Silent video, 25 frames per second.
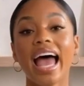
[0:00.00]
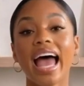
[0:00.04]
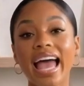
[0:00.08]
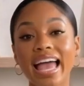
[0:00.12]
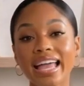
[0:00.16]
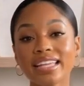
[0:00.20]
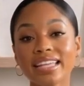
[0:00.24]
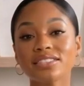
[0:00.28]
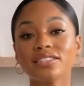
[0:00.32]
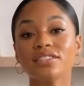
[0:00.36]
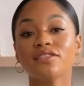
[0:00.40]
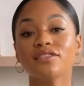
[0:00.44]

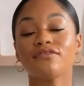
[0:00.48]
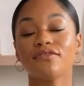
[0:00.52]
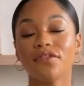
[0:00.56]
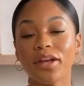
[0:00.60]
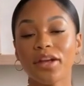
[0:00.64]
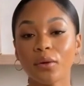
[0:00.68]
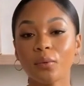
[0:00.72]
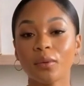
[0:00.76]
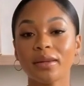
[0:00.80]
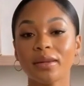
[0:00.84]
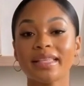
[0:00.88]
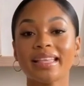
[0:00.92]
Answer
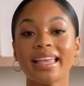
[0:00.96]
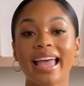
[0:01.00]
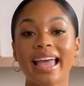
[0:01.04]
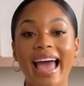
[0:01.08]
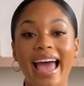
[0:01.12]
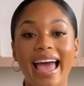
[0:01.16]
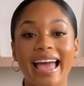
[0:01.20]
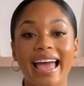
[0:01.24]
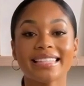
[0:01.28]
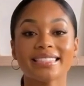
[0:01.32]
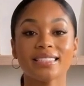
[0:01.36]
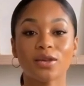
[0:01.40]
frequently
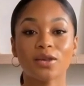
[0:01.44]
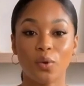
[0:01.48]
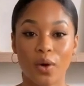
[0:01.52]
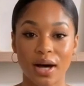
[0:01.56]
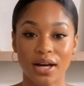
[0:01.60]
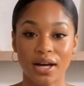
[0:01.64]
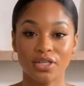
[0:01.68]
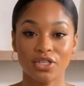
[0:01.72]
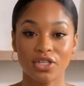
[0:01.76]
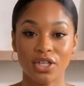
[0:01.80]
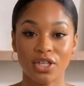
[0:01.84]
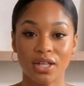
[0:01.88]
asked
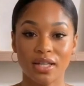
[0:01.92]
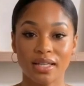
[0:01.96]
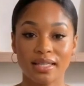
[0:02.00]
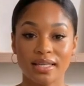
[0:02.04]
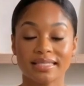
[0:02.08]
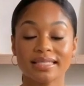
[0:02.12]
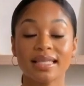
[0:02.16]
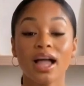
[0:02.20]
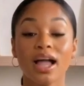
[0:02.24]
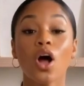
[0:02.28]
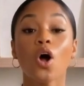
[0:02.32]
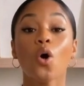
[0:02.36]

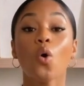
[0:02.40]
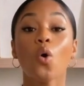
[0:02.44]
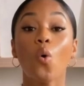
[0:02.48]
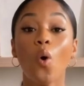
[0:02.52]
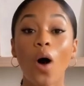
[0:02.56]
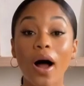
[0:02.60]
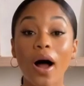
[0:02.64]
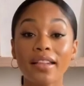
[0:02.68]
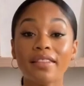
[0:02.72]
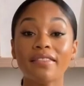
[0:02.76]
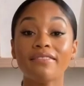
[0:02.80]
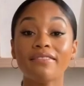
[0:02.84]
questions,
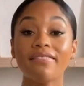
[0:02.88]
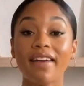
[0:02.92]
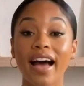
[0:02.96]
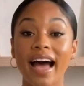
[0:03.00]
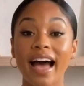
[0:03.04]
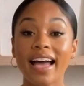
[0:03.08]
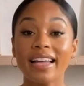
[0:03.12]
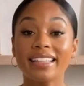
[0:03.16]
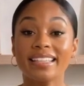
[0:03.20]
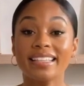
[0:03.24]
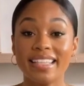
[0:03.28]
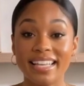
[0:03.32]

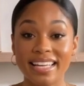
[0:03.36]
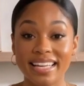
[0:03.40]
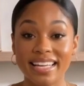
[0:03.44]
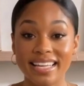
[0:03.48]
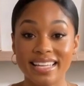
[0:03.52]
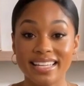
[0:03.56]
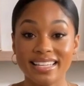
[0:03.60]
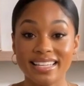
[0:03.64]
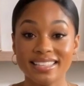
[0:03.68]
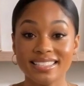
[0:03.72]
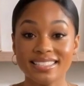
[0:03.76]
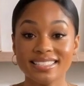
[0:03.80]
qualify
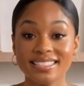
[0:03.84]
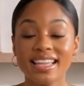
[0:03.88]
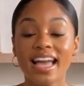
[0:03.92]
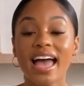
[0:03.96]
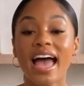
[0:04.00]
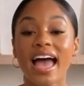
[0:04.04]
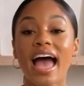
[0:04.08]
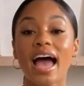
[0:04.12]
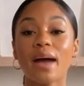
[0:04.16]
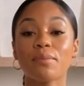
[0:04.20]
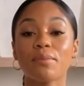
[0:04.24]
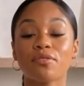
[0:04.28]
leads,
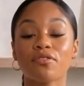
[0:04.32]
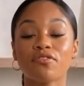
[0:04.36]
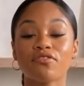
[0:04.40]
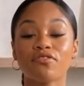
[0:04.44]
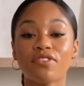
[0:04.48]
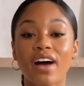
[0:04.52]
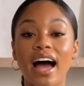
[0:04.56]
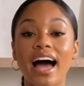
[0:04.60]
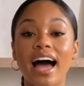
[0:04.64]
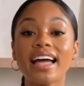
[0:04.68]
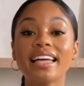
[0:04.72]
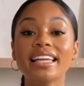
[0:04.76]
and
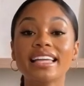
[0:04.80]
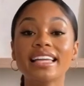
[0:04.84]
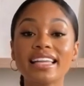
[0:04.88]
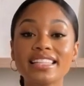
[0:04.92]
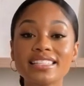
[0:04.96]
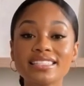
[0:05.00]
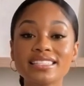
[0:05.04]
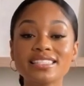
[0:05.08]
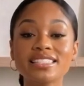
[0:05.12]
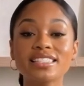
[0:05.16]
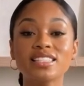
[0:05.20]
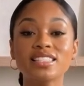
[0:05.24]
provide
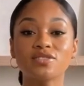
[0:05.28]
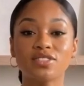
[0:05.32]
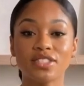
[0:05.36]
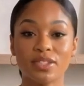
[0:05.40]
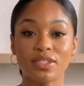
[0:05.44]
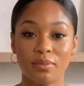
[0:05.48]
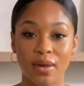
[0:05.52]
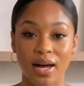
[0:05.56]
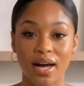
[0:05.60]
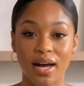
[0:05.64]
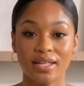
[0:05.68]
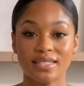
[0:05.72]
instant
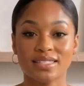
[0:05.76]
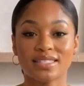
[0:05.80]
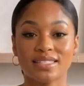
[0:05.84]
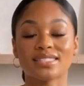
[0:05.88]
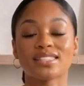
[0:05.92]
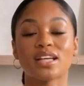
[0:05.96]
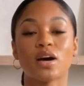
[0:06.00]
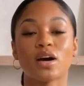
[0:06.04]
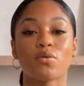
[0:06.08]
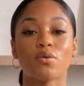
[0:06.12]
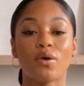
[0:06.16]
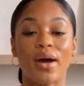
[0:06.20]

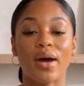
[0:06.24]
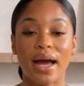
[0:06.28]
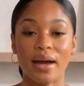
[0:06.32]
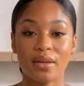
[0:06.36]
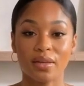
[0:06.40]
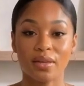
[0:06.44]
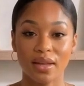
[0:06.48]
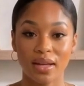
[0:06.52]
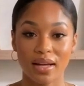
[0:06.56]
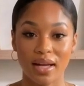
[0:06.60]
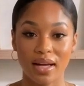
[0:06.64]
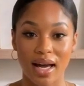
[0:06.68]
responses around
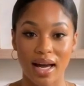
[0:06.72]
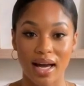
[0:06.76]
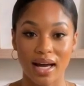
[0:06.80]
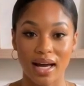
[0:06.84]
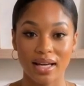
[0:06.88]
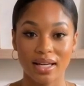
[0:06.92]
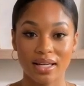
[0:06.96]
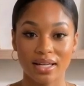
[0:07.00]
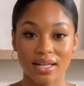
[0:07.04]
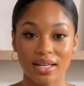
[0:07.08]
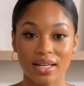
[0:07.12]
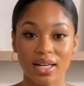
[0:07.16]
the
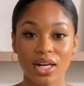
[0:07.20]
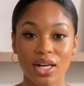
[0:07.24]
clock.